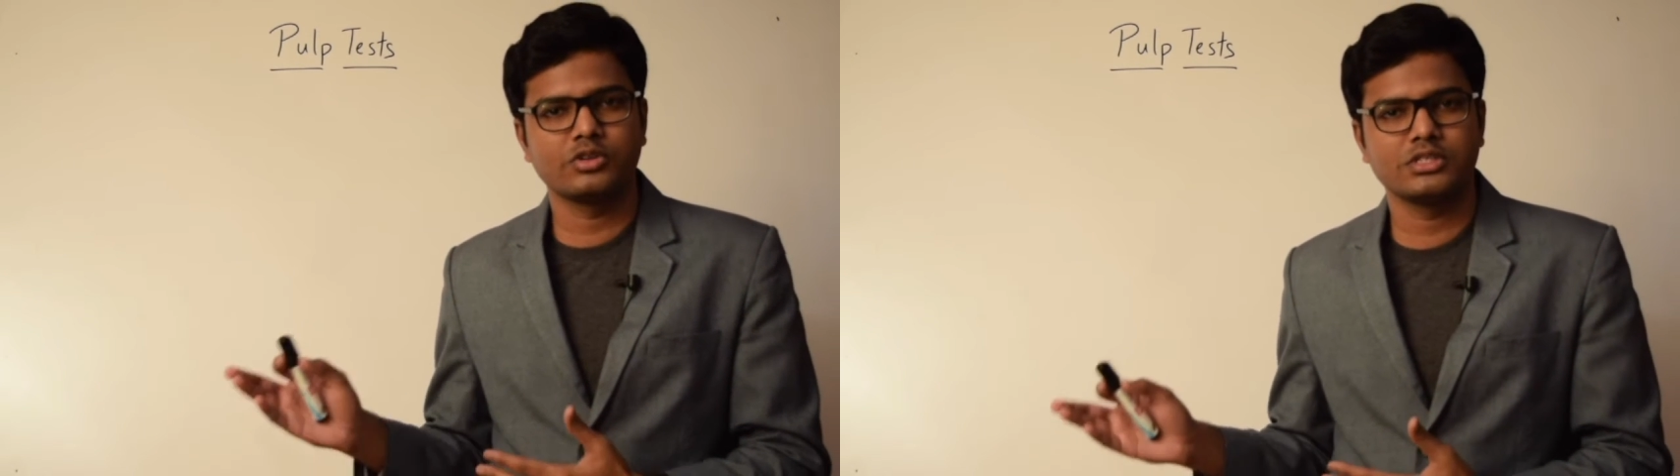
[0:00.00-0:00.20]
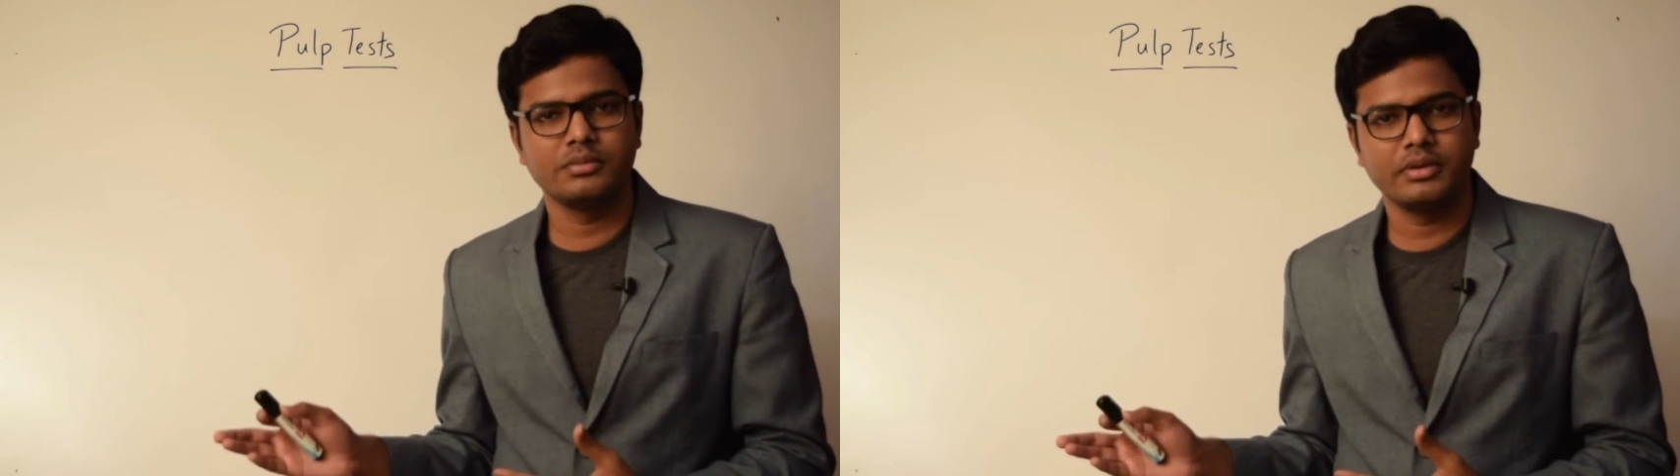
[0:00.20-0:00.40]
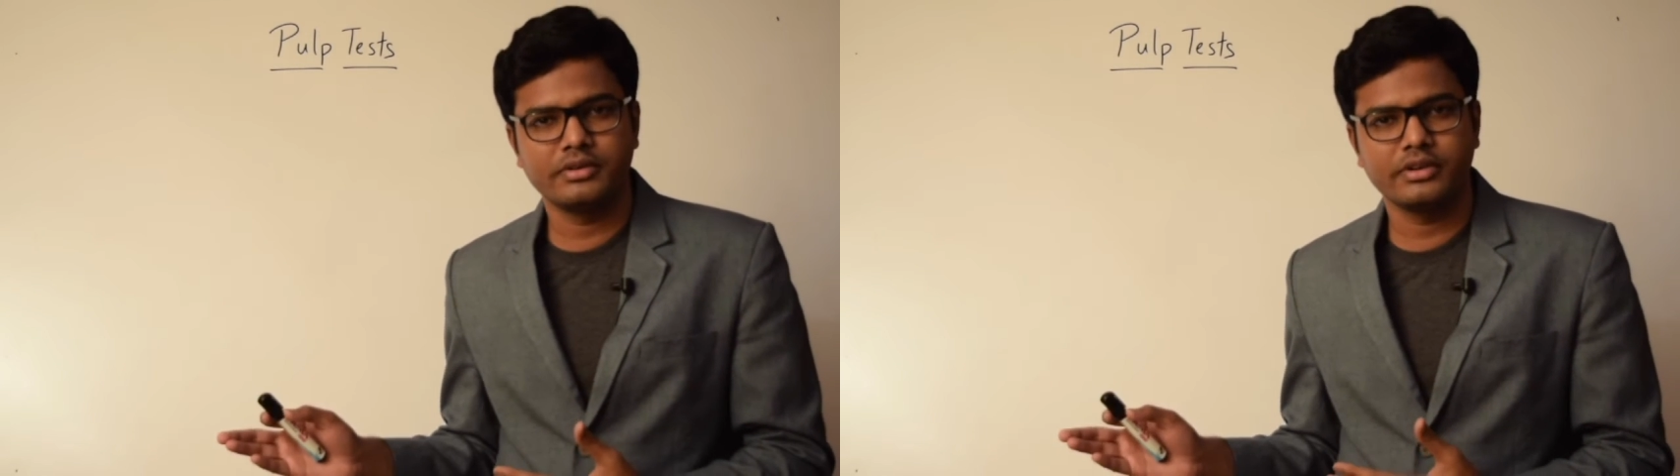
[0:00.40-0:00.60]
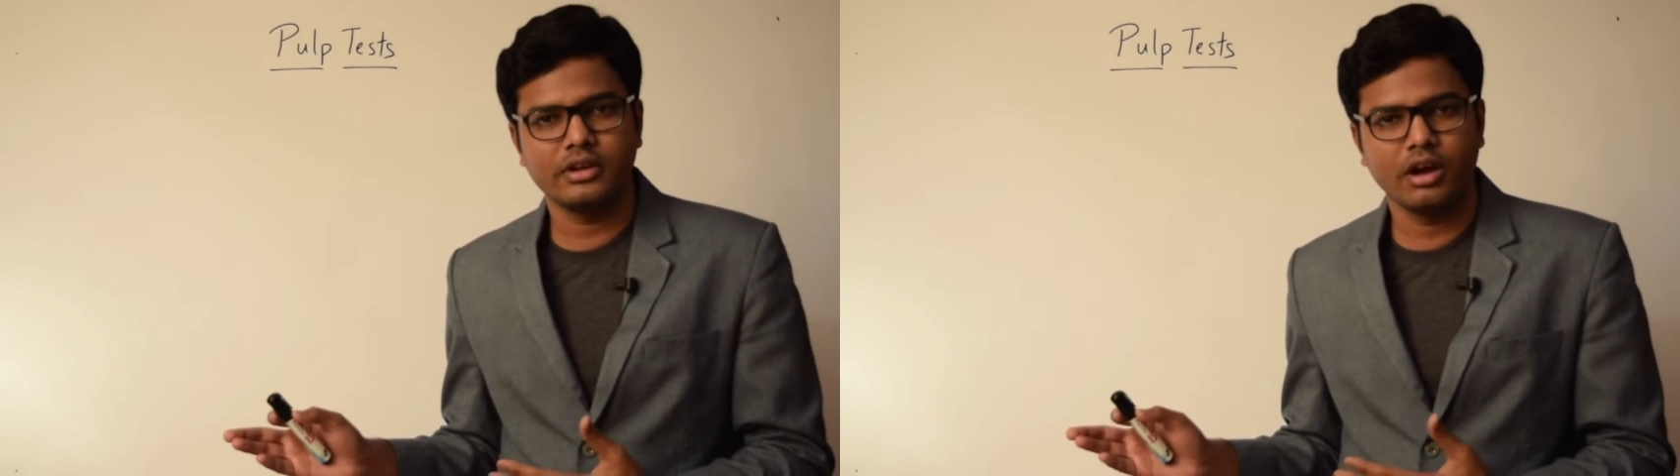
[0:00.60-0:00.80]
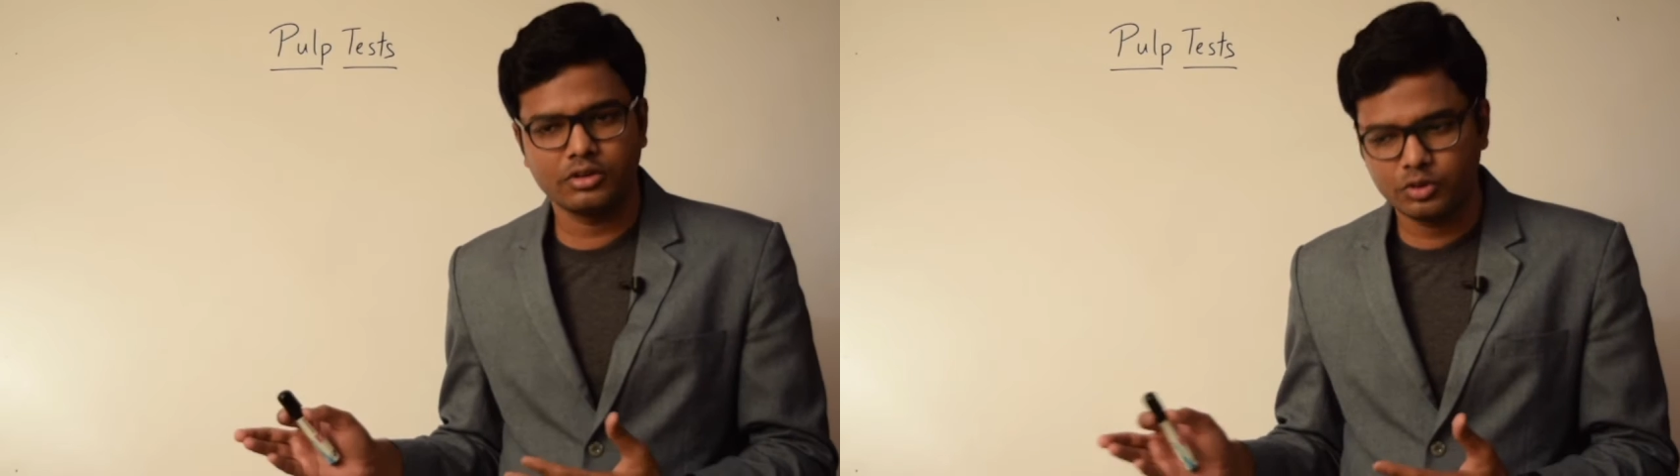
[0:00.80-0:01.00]
oximetry
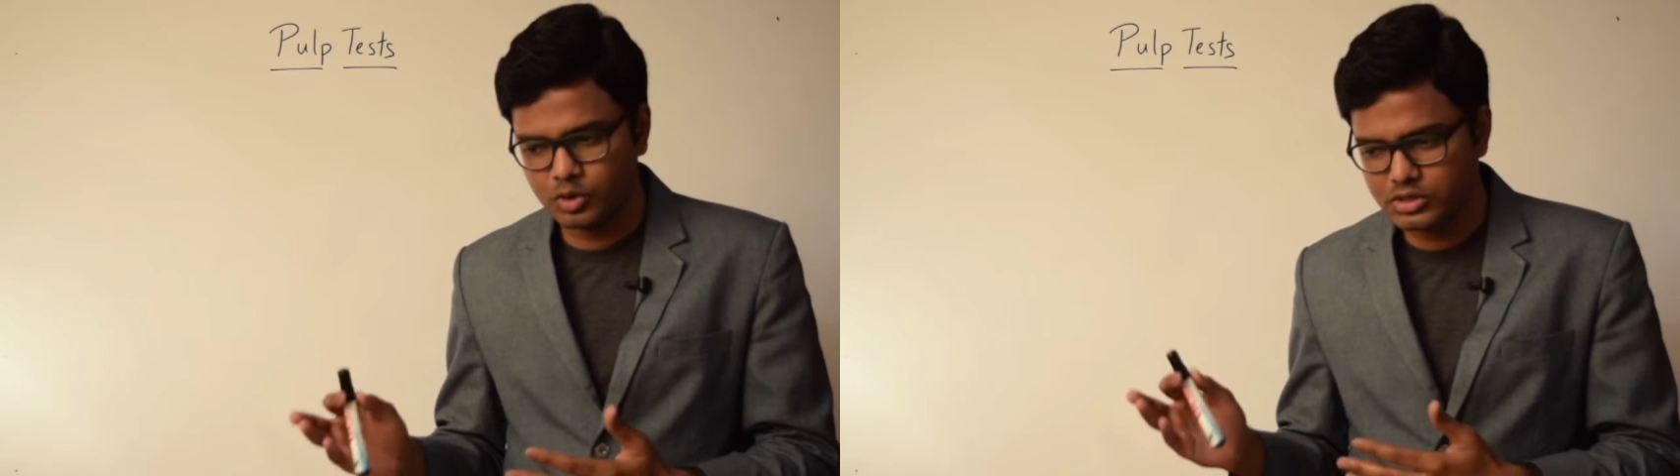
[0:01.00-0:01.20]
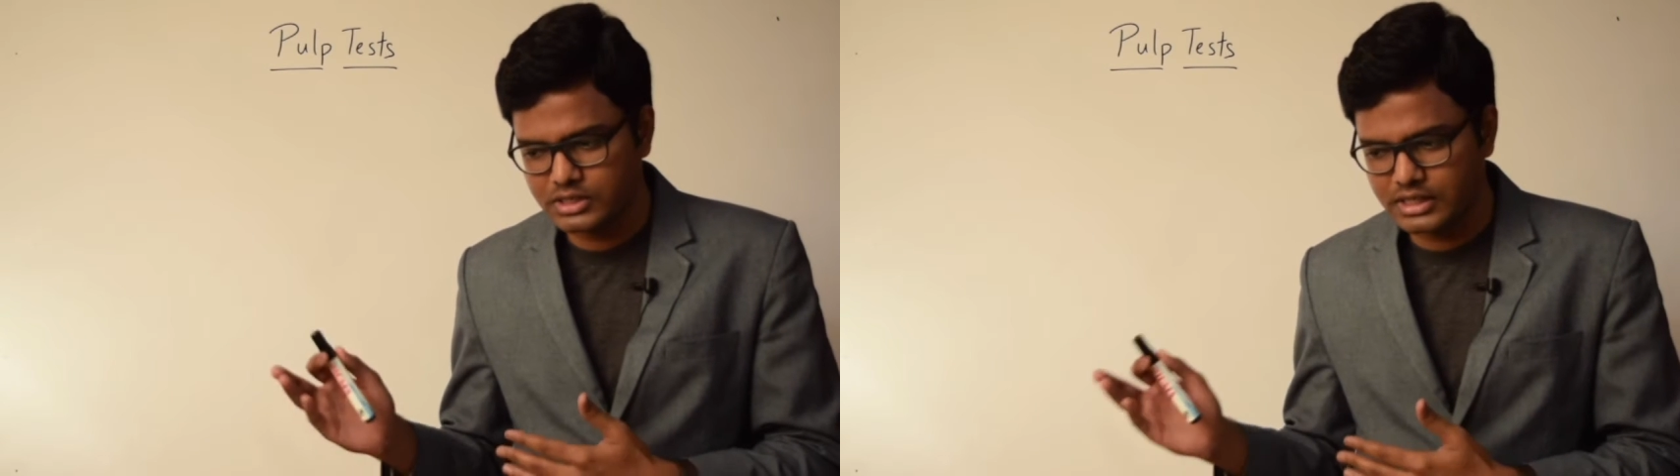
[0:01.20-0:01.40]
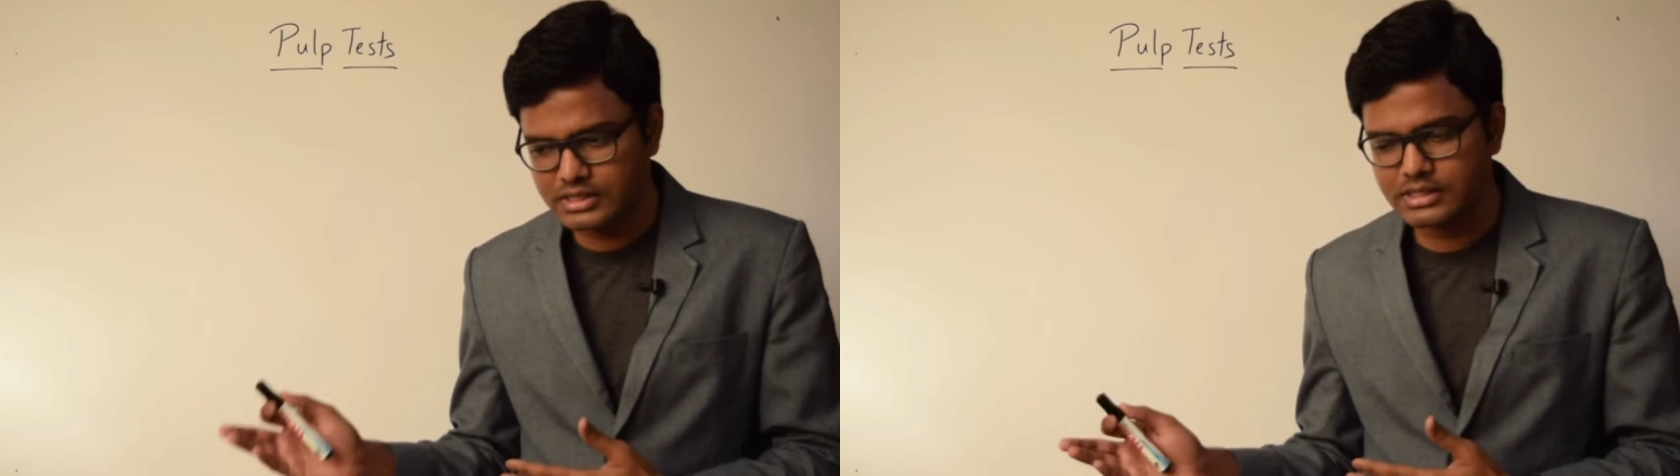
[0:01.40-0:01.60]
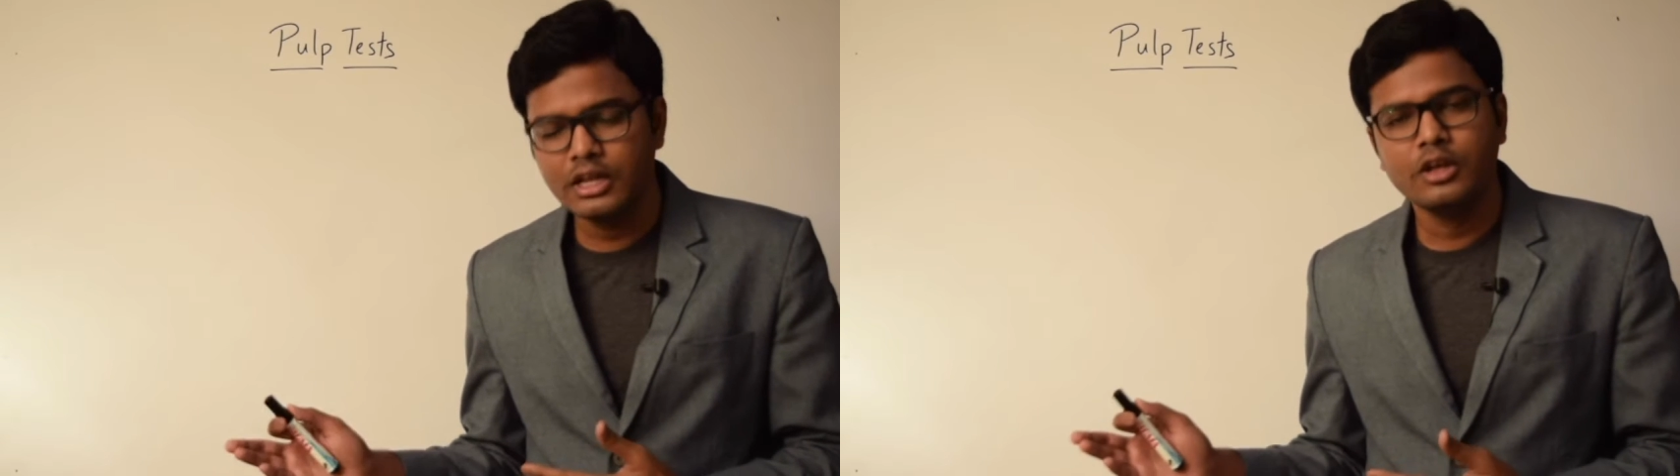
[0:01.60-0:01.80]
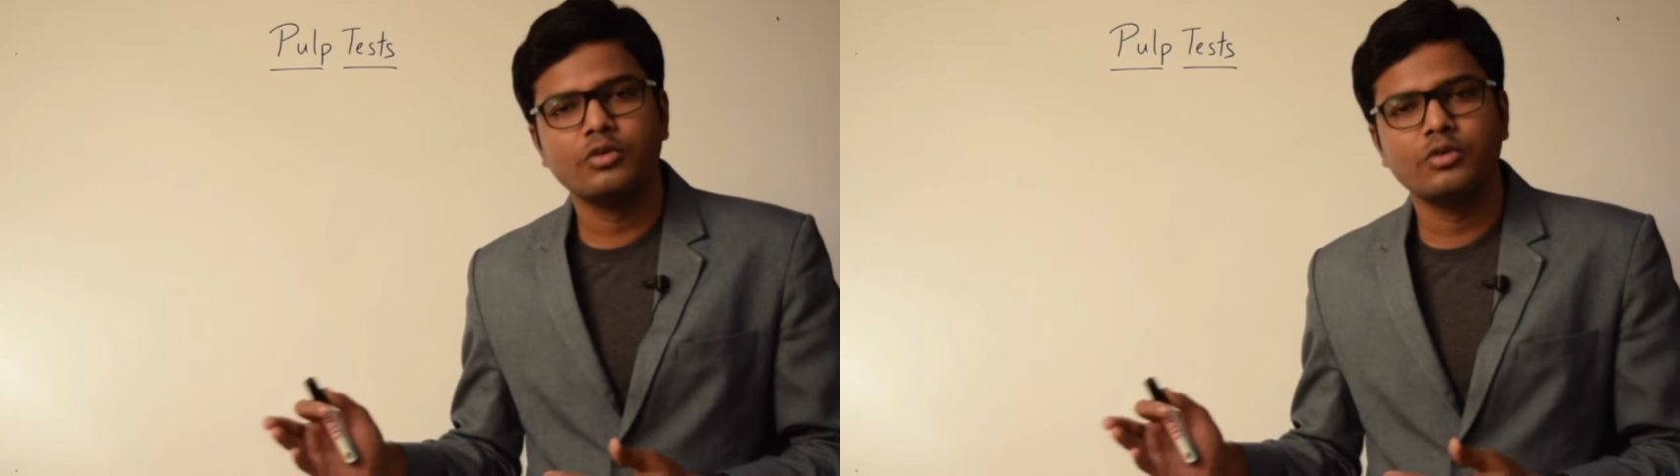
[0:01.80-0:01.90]
are those tests